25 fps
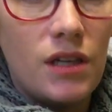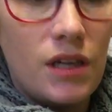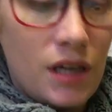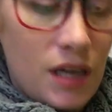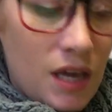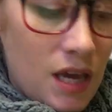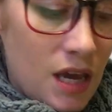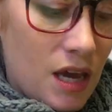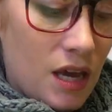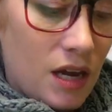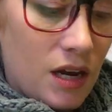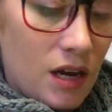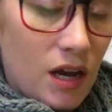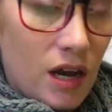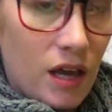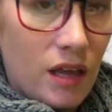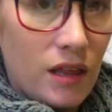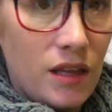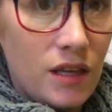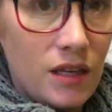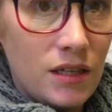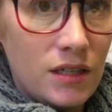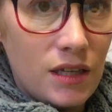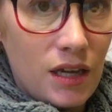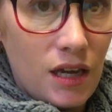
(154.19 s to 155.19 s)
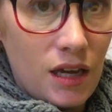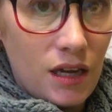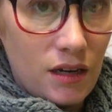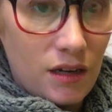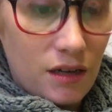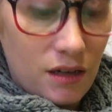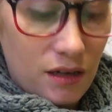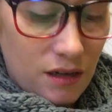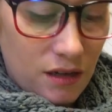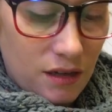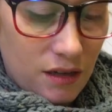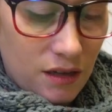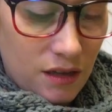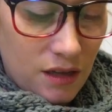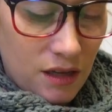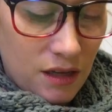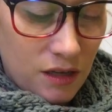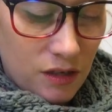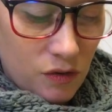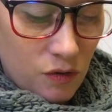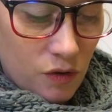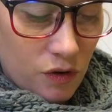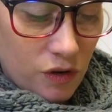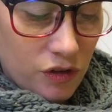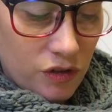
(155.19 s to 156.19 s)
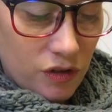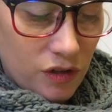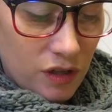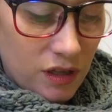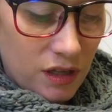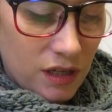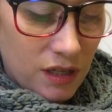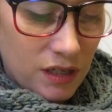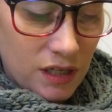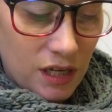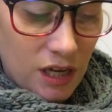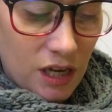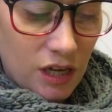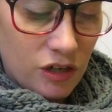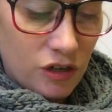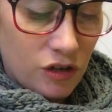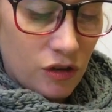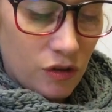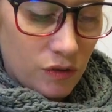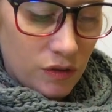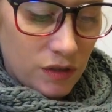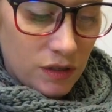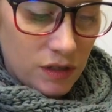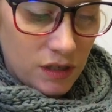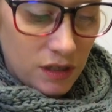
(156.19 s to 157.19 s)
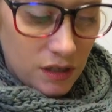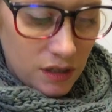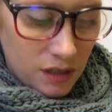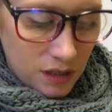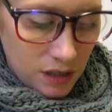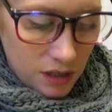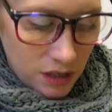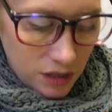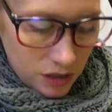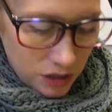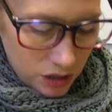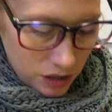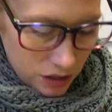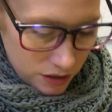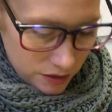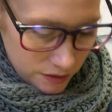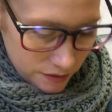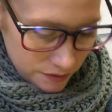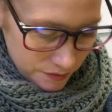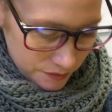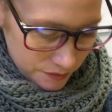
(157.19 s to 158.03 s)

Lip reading: again on this side, this corner, so that this edge goes into the center.